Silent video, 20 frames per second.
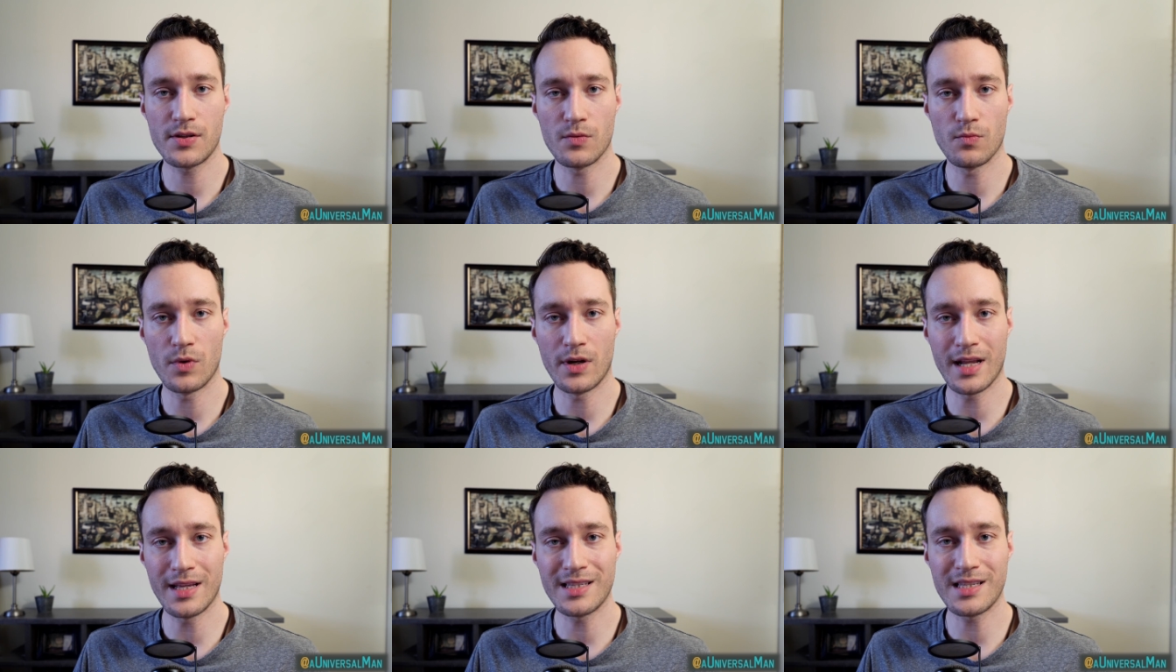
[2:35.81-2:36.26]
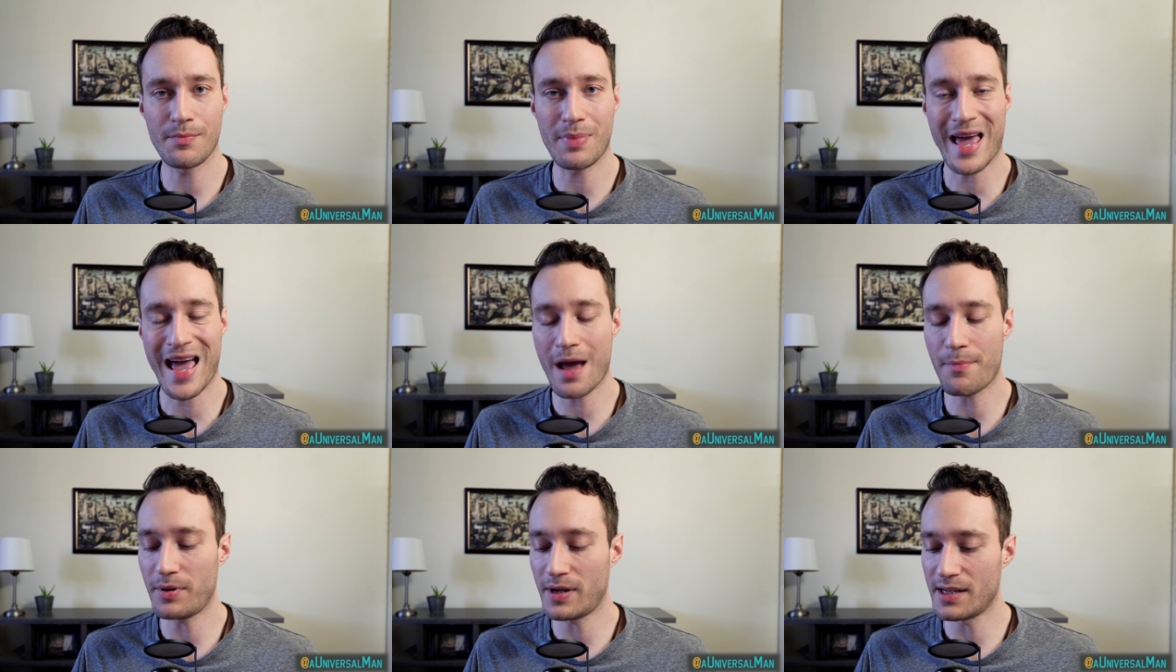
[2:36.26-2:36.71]
what ends up
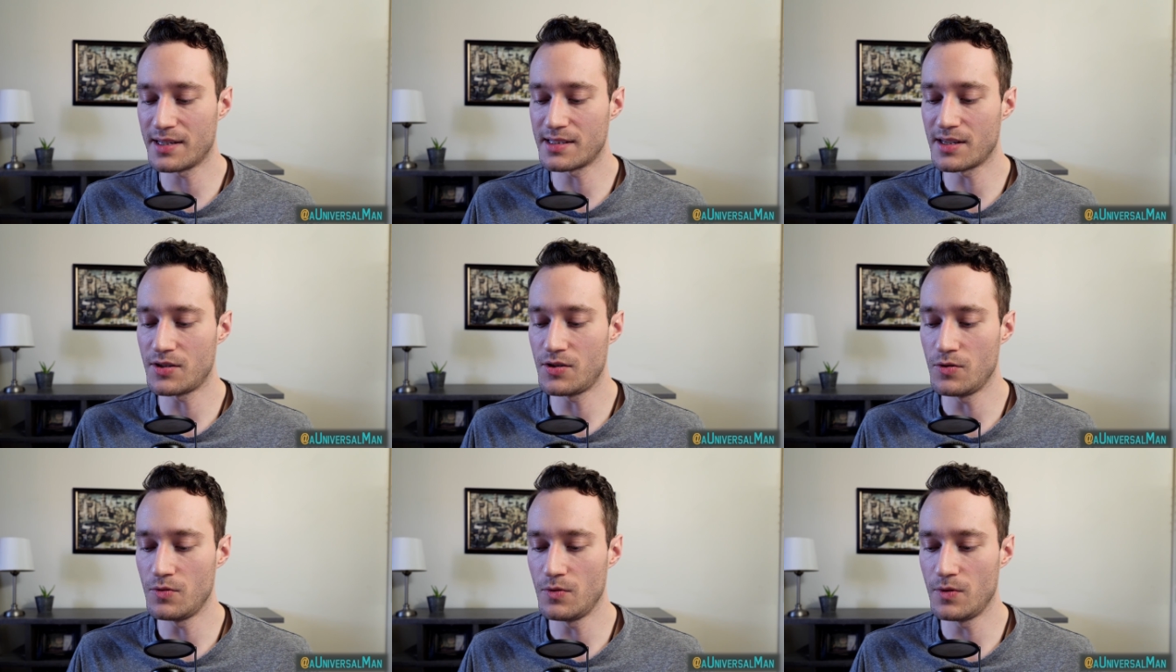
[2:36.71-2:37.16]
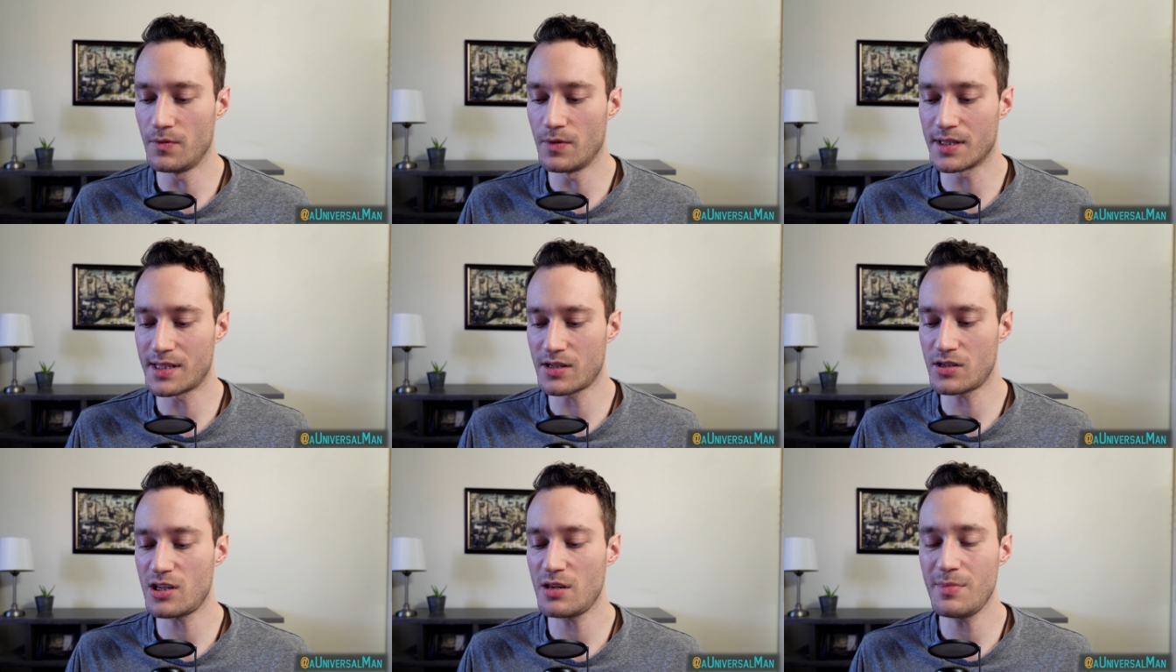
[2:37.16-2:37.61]
happening is that you
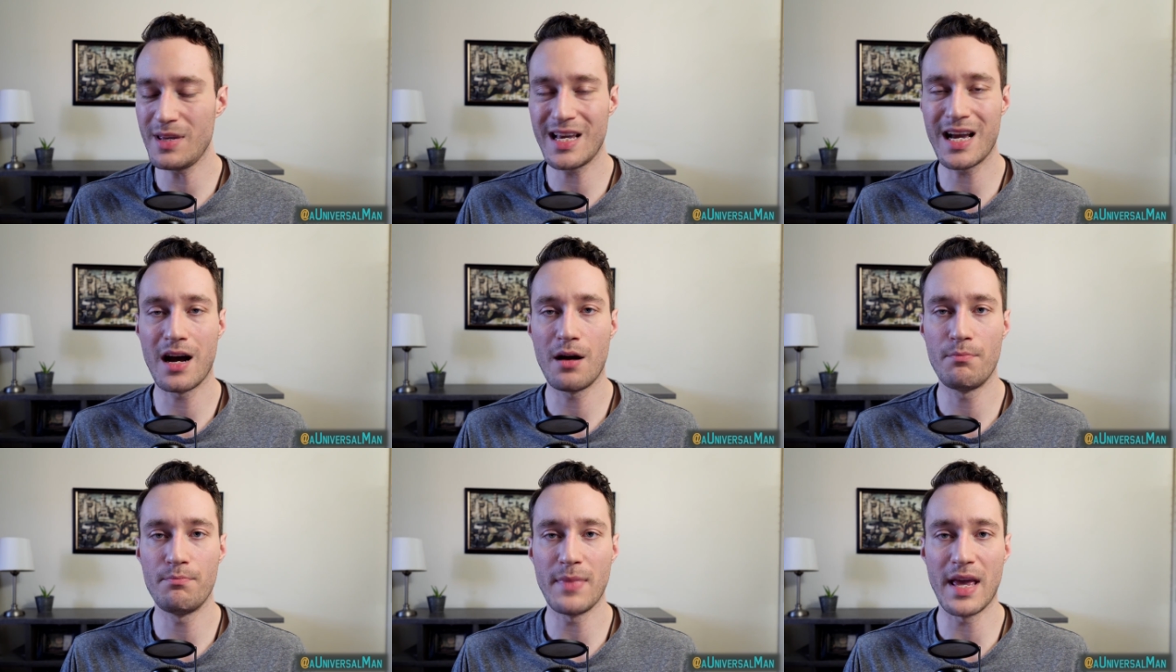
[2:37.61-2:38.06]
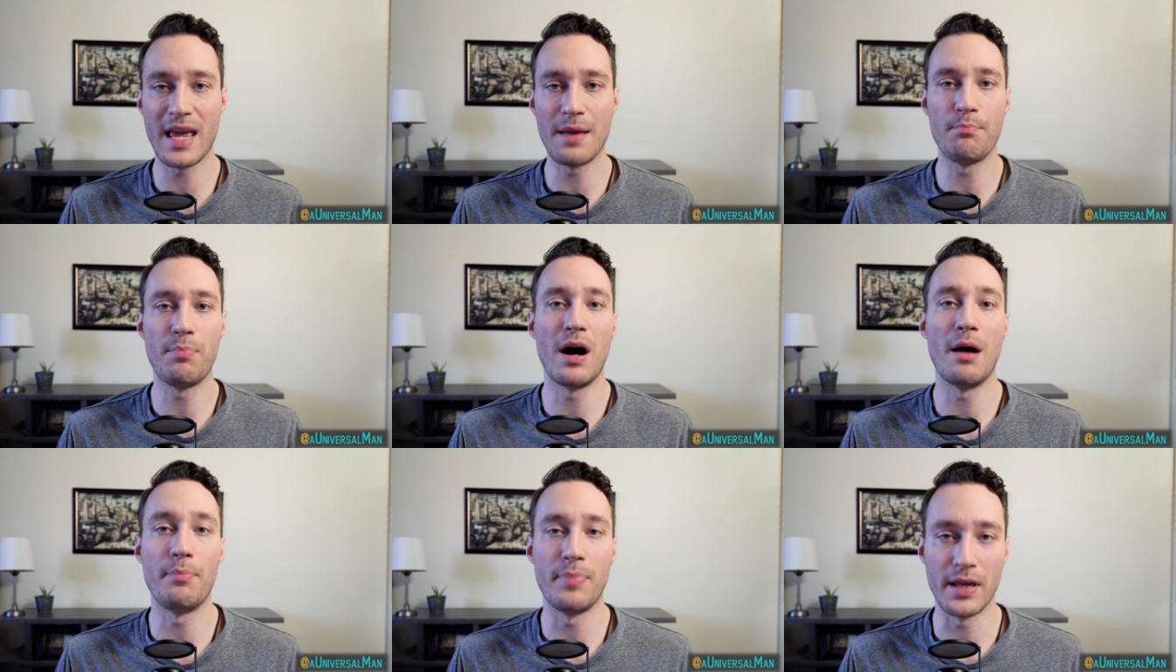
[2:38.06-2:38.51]
essentially become a
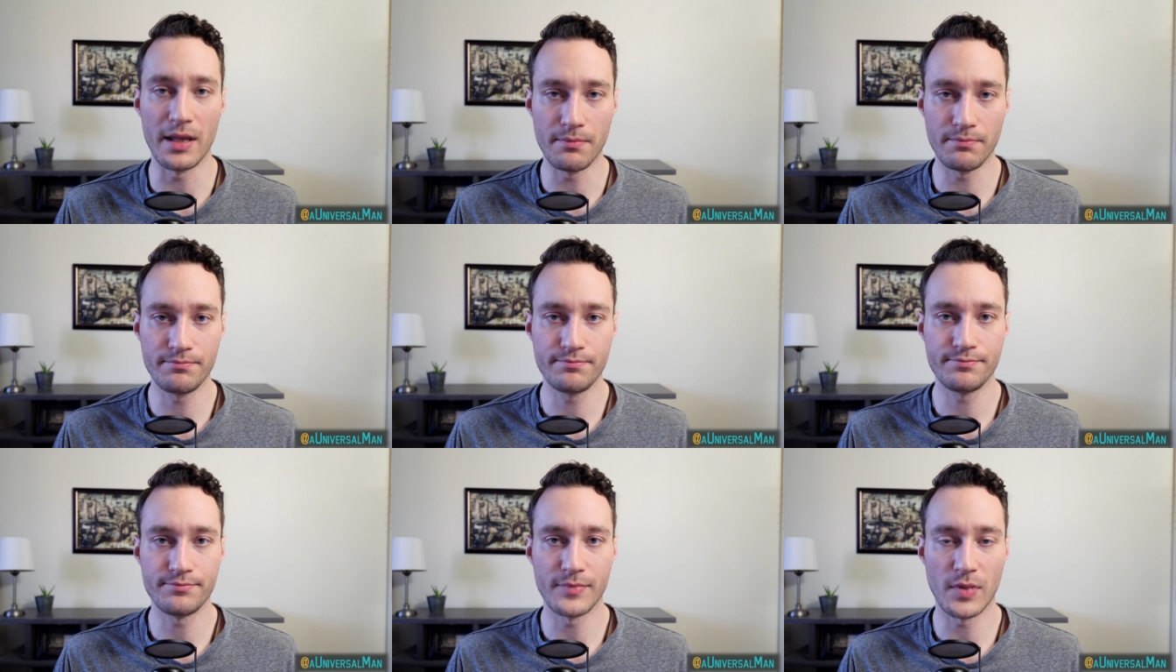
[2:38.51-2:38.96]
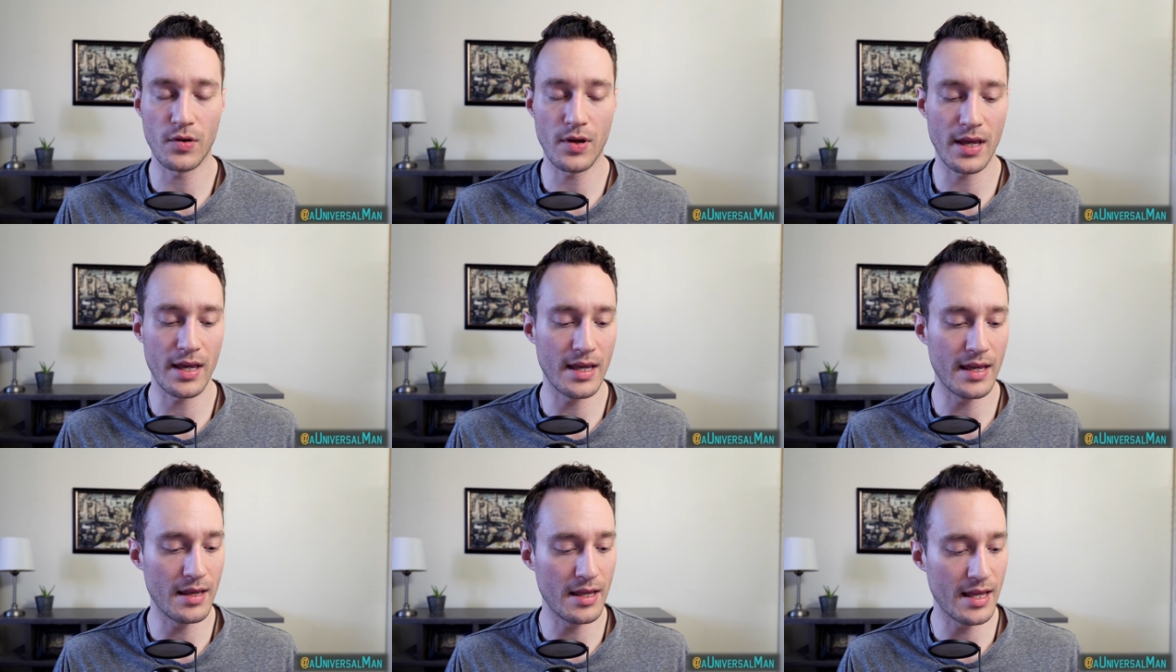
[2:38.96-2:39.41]
puppet,
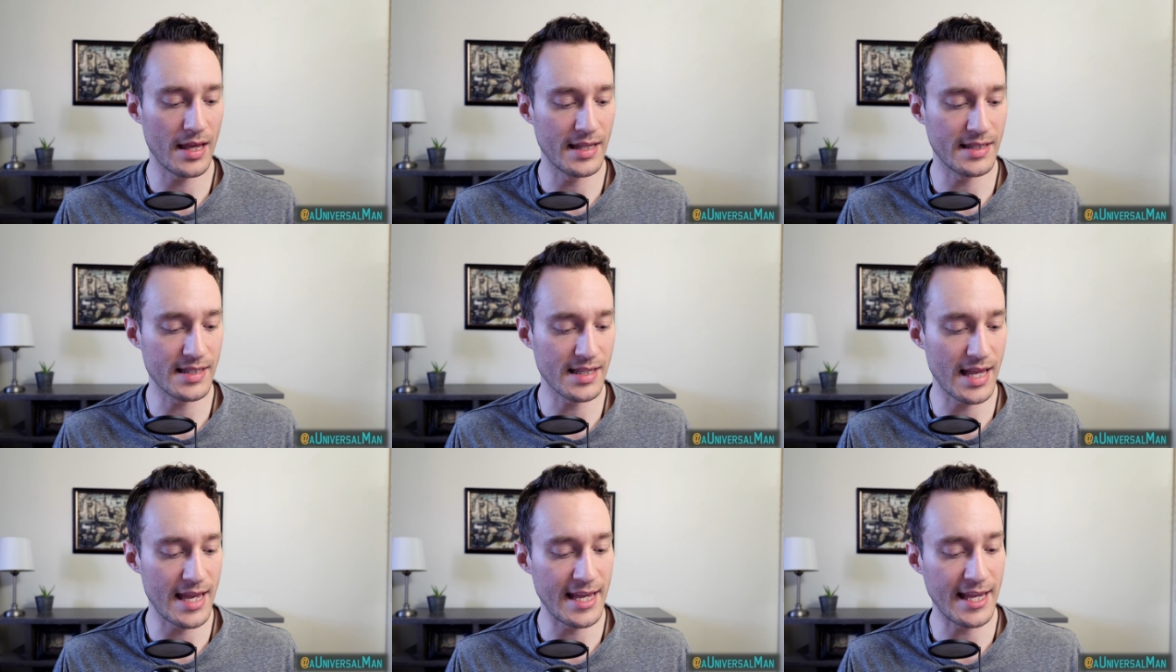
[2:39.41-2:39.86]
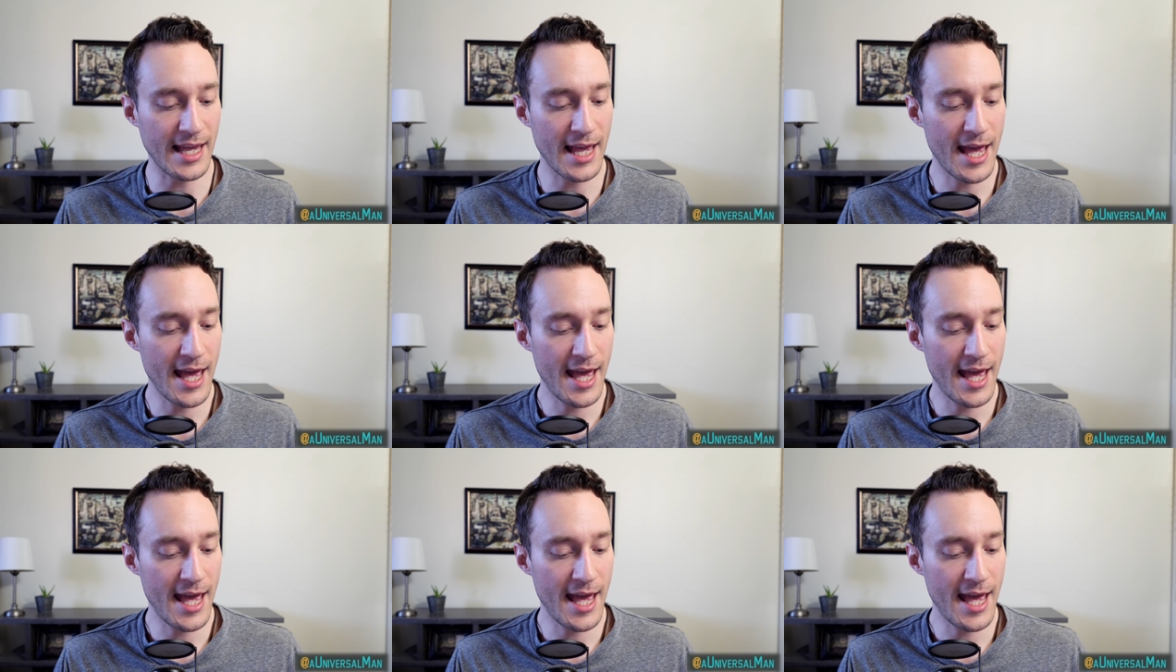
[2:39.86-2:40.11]
okay? It's like